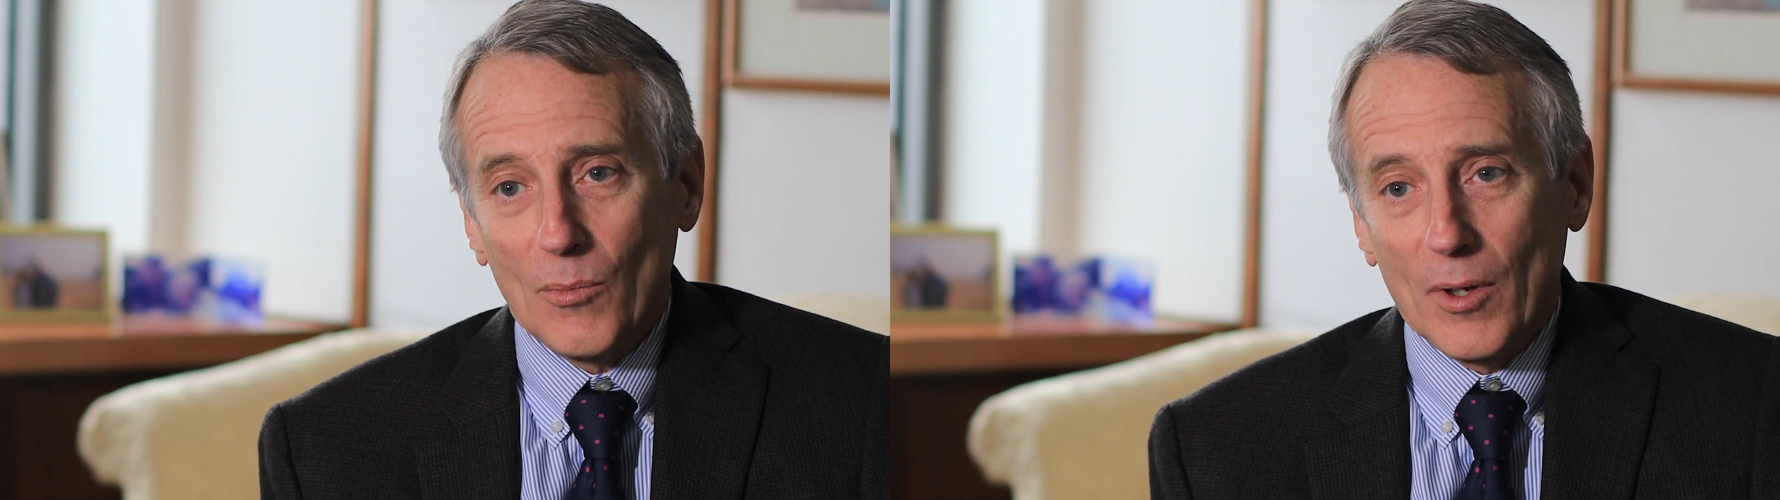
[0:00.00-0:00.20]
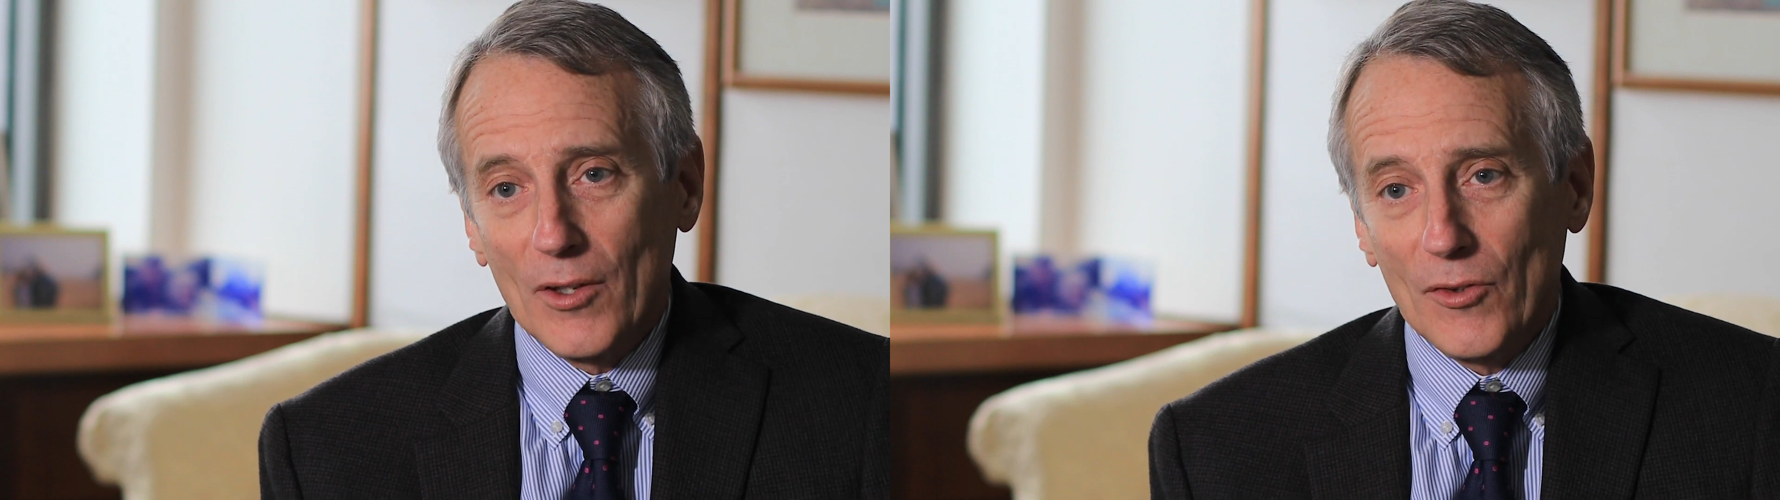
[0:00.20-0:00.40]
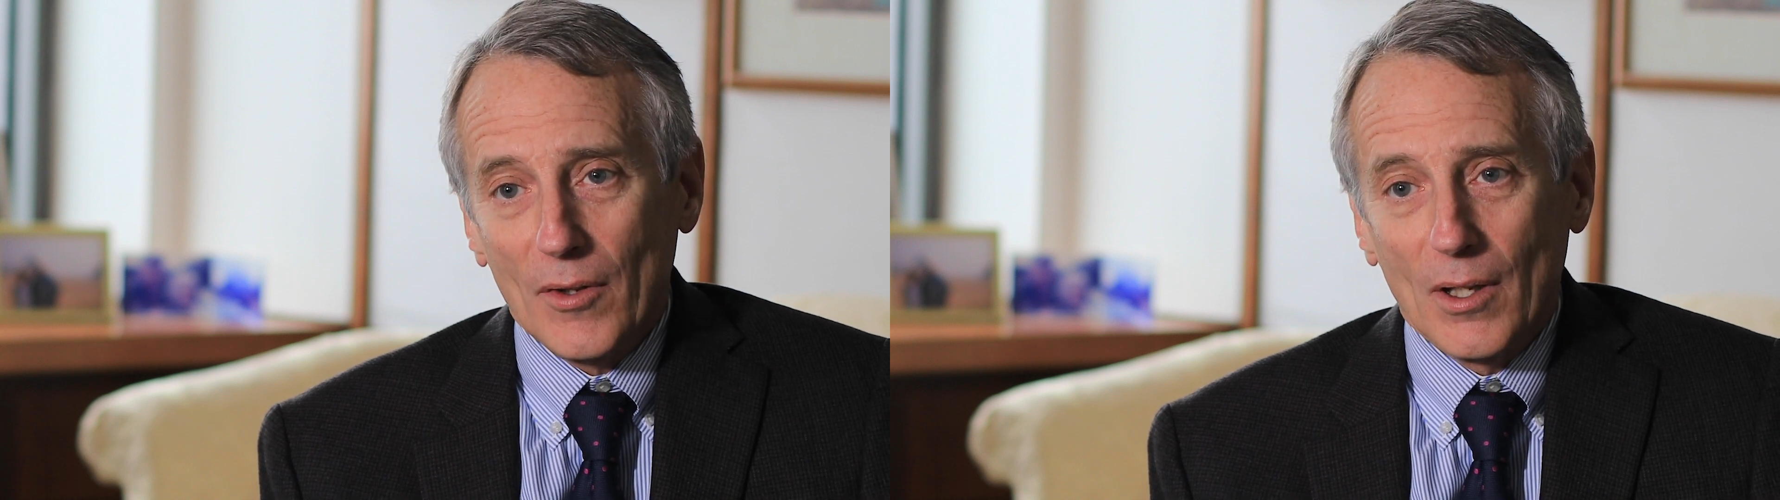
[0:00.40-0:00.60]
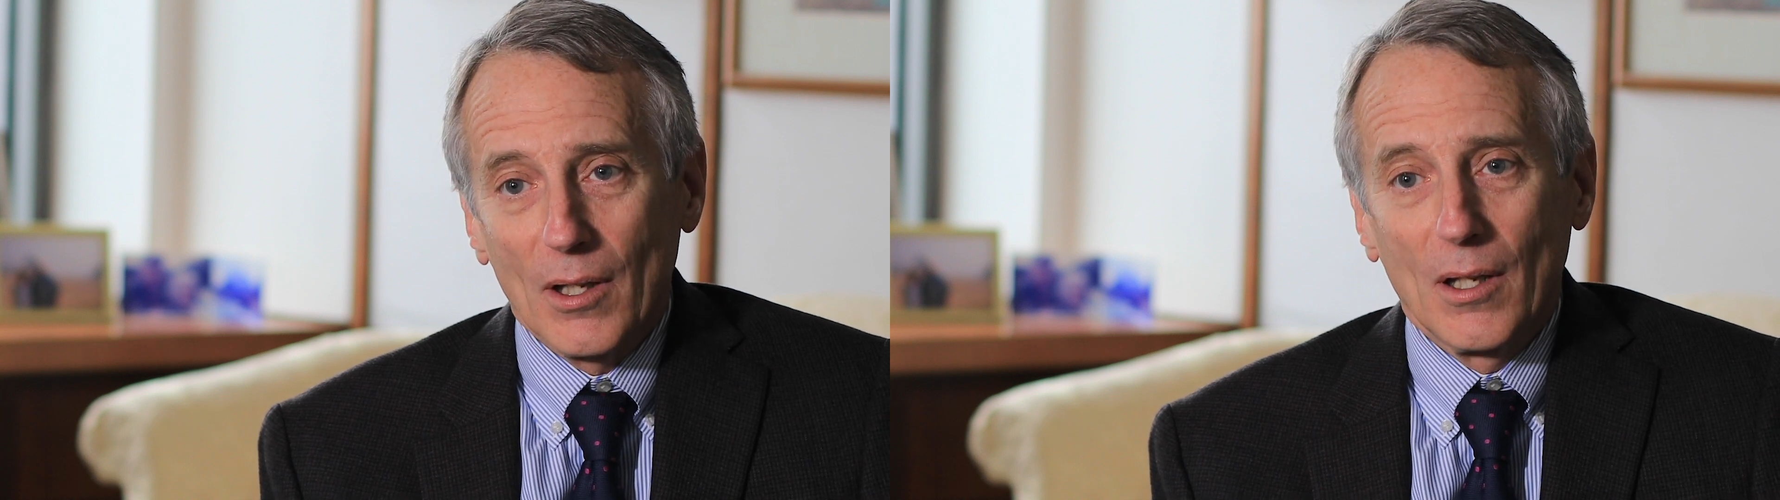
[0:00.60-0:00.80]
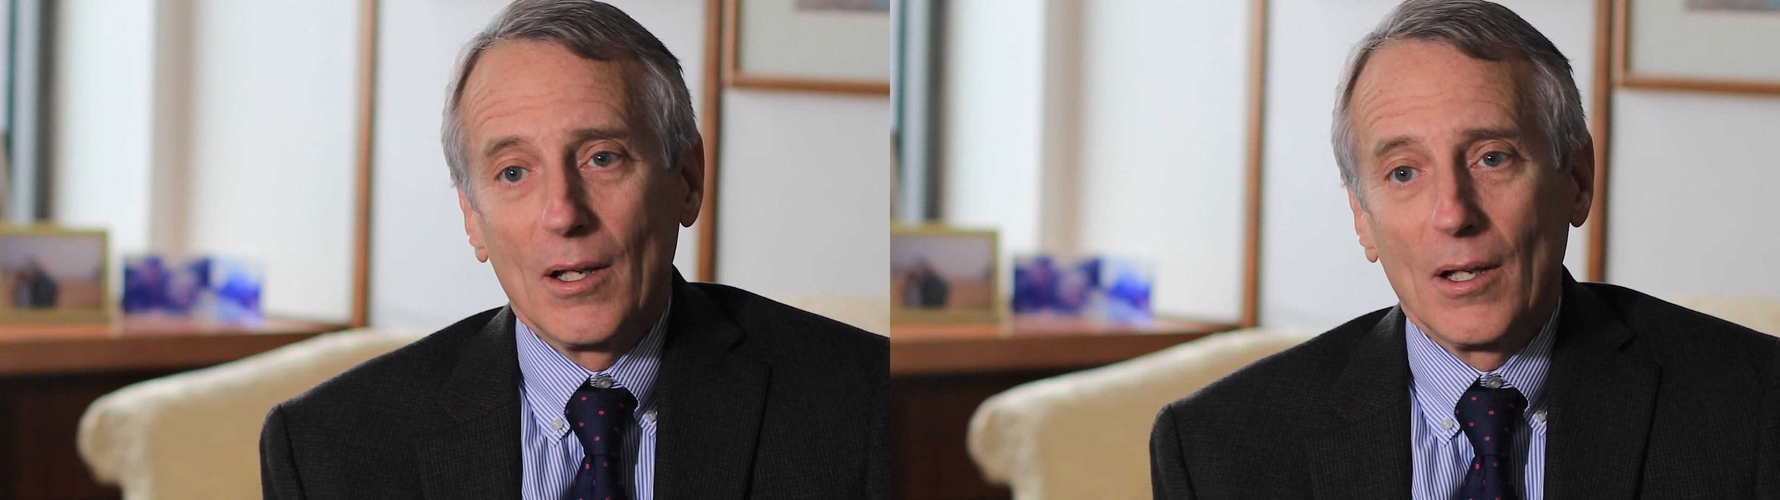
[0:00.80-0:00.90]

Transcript: What is the